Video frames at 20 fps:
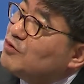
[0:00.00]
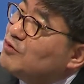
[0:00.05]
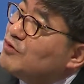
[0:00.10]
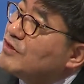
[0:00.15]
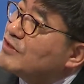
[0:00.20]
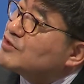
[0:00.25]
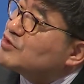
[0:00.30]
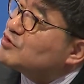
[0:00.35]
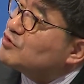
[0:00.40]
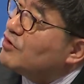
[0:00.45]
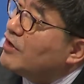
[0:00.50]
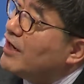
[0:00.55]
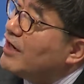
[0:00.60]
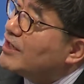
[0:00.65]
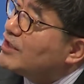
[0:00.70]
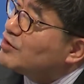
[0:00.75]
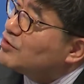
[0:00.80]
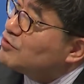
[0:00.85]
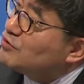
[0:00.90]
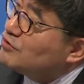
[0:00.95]
we are
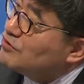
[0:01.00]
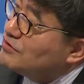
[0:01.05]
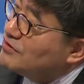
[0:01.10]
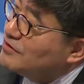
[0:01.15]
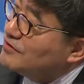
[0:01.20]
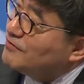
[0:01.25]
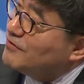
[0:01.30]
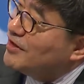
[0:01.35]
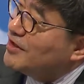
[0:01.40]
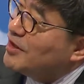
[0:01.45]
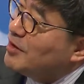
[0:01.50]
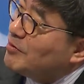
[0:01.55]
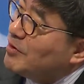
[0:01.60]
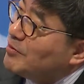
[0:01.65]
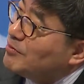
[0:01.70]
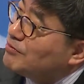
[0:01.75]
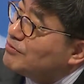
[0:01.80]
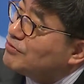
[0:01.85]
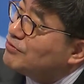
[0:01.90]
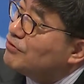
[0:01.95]
trying to develop
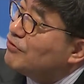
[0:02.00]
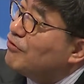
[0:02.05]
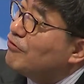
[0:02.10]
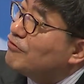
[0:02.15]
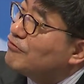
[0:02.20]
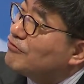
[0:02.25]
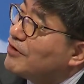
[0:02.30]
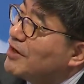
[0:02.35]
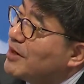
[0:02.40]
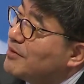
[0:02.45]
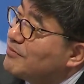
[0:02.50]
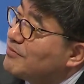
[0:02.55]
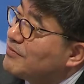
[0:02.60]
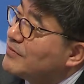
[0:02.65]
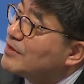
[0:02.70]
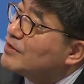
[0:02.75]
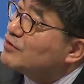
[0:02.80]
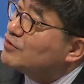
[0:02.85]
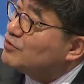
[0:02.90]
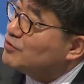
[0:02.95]
a program
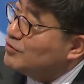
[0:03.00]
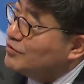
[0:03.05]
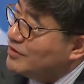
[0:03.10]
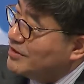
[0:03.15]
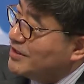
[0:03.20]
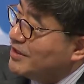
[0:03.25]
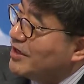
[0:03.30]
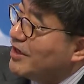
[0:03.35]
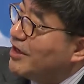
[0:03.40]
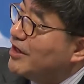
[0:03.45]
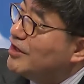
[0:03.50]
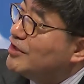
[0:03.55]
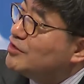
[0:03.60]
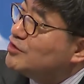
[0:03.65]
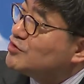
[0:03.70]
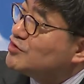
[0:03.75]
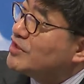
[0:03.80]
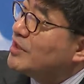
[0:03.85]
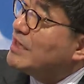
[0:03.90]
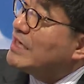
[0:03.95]
to
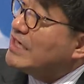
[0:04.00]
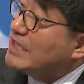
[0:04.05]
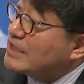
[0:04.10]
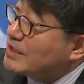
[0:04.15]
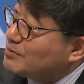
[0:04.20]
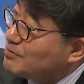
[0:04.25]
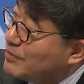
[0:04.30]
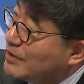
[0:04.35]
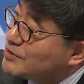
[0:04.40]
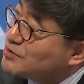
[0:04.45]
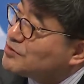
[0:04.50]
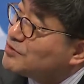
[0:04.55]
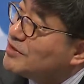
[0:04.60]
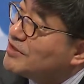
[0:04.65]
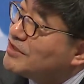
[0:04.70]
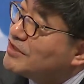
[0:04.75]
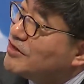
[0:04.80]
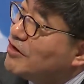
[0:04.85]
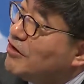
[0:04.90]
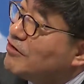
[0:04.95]
engage
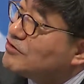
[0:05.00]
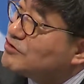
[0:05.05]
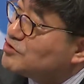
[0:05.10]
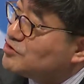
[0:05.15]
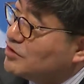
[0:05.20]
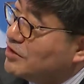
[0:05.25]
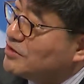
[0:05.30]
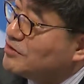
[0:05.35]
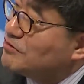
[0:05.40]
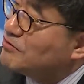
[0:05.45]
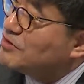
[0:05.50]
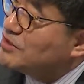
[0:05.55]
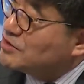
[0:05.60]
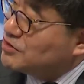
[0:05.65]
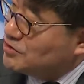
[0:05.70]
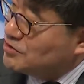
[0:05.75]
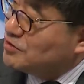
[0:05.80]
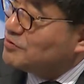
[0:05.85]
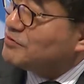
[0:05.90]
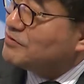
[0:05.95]
especially young
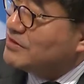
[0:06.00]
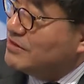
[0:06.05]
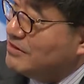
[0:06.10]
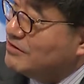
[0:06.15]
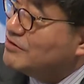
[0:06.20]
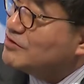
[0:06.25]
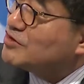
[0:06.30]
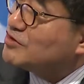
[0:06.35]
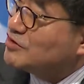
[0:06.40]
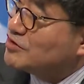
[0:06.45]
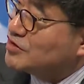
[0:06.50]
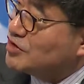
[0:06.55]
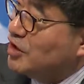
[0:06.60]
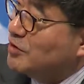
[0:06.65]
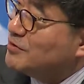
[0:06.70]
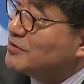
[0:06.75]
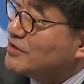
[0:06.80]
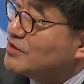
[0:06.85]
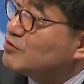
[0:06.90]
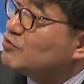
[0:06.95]
generation of indigenous
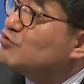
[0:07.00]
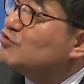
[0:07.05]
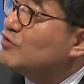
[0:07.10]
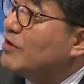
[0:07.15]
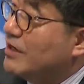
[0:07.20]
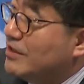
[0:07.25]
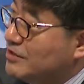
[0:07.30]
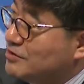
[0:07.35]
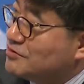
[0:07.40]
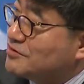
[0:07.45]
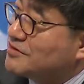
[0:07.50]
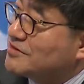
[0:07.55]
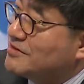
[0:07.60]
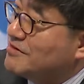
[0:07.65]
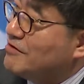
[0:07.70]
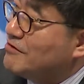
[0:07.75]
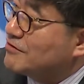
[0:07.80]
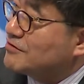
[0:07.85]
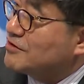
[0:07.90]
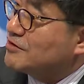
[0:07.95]
communities who are interested
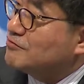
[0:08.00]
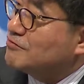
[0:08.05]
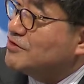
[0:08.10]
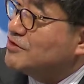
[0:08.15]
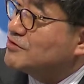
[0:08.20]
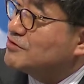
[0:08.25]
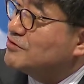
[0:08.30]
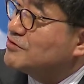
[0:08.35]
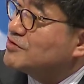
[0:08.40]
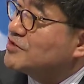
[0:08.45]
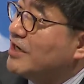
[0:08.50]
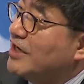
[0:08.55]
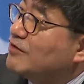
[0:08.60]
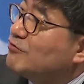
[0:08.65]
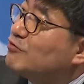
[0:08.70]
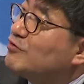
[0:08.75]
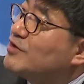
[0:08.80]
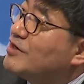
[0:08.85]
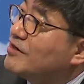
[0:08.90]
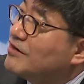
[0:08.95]
in Arctic research, and
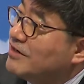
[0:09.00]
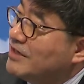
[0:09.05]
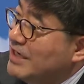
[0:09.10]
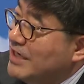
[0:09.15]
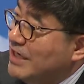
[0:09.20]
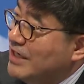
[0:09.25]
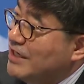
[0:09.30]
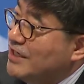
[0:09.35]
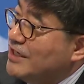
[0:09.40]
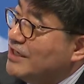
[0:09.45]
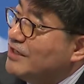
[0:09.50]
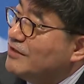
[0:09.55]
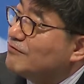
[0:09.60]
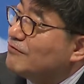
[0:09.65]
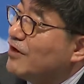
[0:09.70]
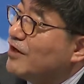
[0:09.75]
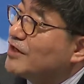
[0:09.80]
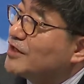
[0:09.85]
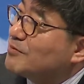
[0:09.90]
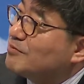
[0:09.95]
we are
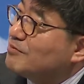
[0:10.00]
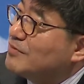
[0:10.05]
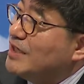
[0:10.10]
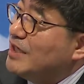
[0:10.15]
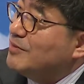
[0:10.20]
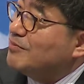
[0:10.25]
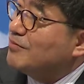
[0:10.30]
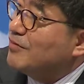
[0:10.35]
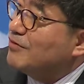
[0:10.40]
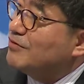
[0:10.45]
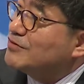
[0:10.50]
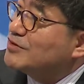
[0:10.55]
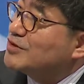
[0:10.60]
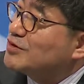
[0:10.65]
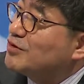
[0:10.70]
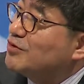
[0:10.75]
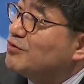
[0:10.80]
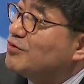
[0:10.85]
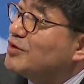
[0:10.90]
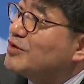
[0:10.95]
inviting people.
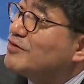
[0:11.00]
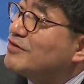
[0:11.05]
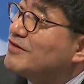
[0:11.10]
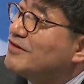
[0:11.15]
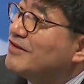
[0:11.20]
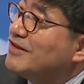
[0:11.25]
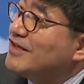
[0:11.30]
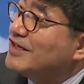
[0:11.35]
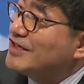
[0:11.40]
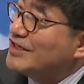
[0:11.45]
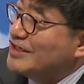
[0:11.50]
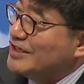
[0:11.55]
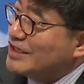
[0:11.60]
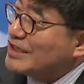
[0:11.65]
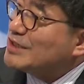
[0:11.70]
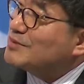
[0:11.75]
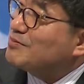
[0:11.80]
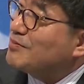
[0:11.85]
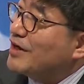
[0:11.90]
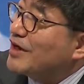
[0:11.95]
So we'll
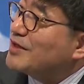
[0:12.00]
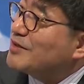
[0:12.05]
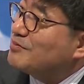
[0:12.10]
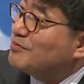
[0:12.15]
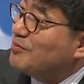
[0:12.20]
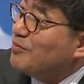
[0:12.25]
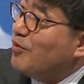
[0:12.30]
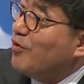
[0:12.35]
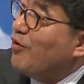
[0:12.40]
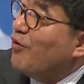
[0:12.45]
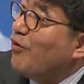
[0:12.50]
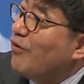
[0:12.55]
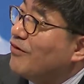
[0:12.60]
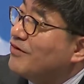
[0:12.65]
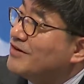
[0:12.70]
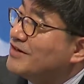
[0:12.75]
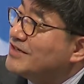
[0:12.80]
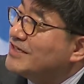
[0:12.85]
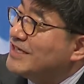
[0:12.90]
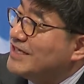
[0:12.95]
expect
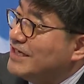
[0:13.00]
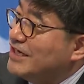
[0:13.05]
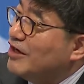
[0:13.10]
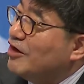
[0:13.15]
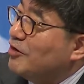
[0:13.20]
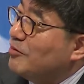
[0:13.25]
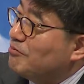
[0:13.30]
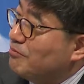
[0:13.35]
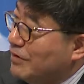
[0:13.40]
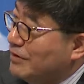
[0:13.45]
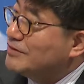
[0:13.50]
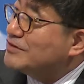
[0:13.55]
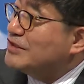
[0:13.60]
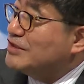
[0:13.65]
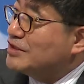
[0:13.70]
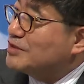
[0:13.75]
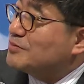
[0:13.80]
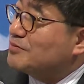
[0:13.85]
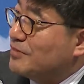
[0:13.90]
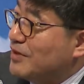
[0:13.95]
more
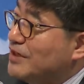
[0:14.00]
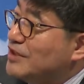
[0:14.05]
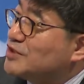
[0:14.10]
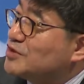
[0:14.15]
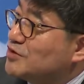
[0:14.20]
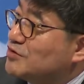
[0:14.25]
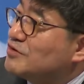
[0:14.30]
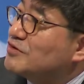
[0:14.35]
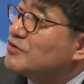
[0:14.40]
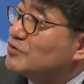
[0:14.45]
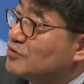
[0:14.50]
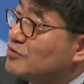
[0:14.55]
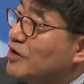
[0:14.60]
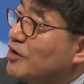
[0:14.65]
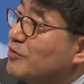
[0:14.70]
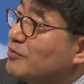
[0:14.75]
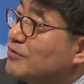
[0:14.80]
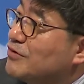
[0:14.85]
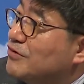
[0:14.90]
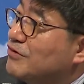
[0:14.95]
participation to
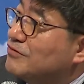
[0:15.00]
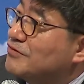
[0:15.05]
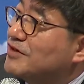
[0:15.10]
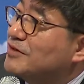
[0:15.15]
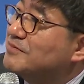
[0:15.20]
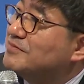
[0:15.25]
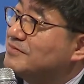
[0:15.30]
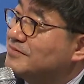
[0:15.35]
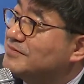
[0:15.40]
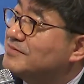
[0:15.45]
our program.